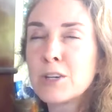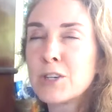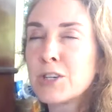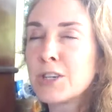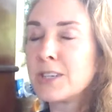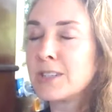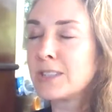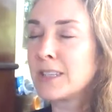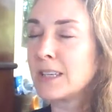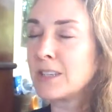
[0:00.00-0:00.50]

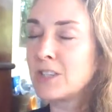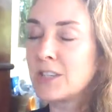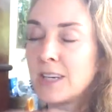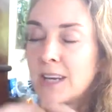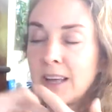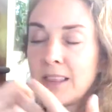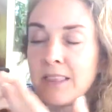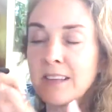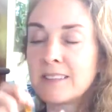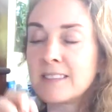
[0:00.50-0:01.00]
she said she
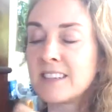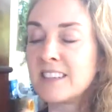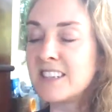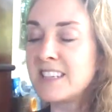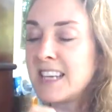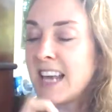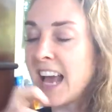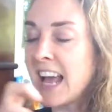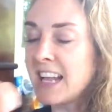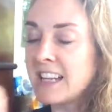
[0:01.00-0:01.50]
had this
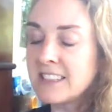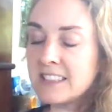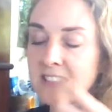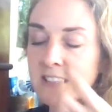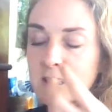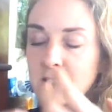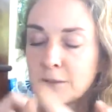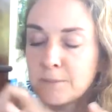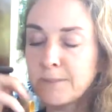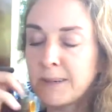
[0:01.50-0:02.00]
intense
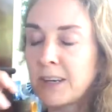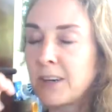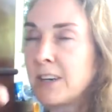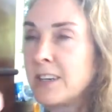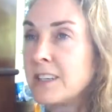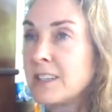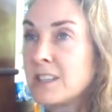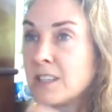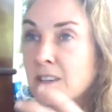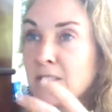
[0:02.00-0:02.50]

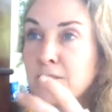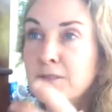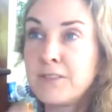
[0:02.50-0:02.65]
experience of